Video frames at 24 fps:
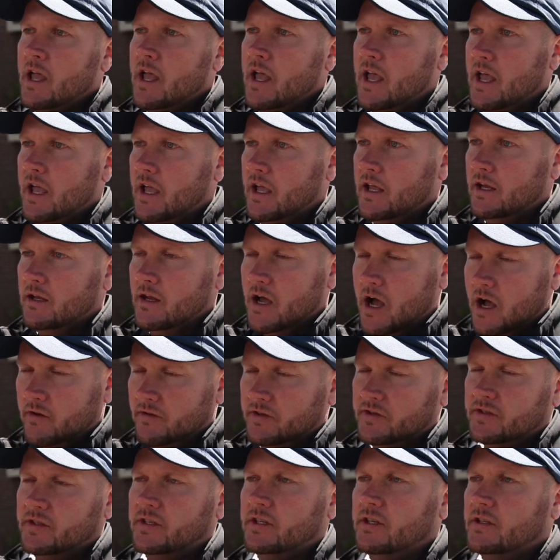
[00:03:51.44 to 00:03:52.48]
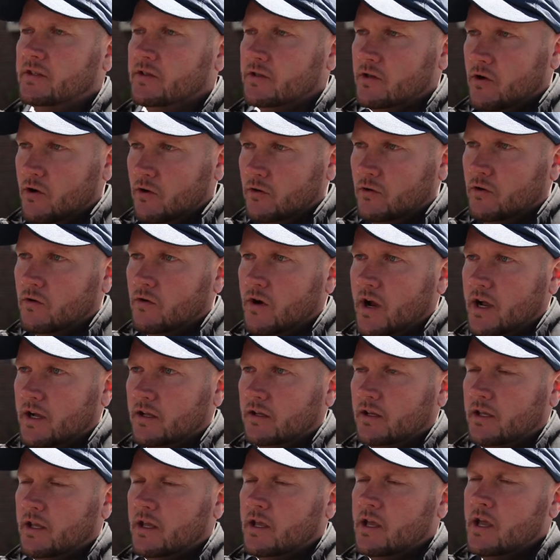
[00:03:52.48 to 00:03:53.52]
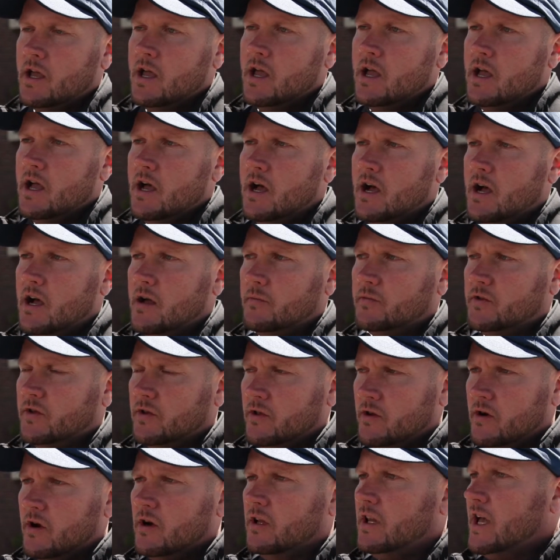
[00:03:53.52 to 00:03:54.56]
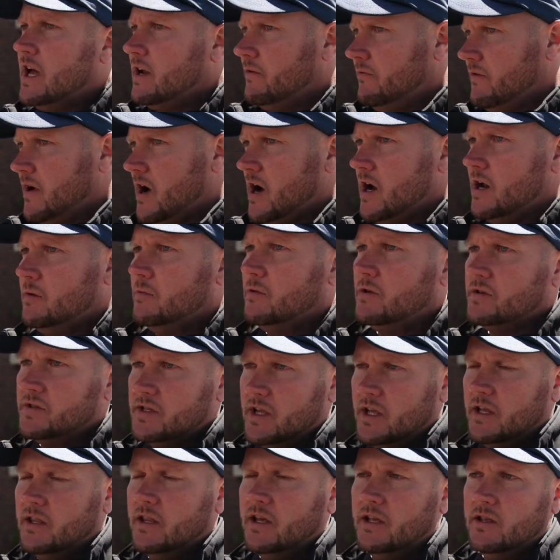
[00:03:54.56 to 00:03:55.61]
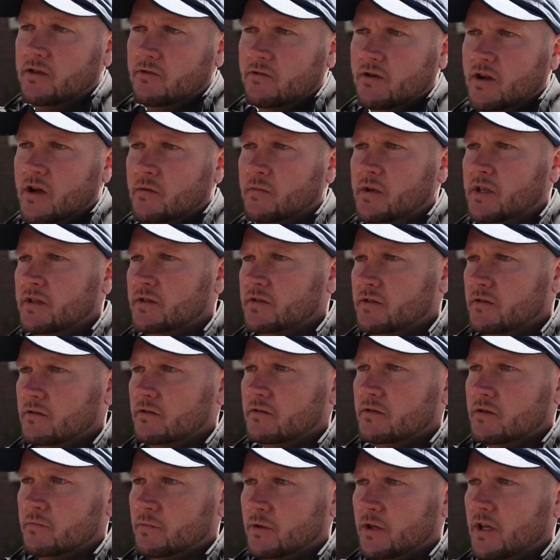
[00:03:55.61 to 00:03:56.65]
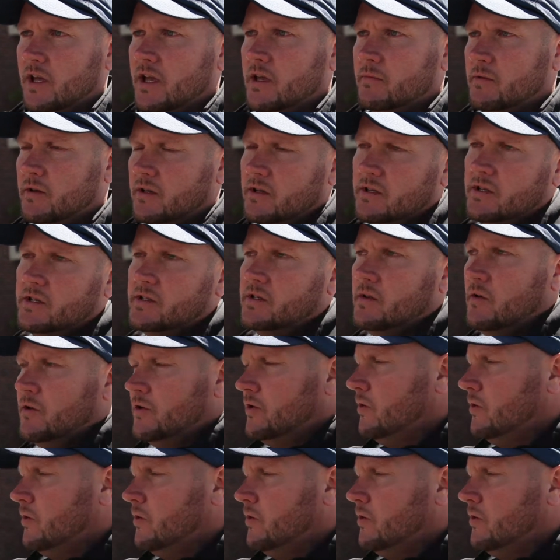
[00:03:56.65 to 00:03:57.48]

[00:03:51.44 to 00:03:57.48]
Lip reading: and obviously installed correctly. So there are a lot of variables that you come into play, because on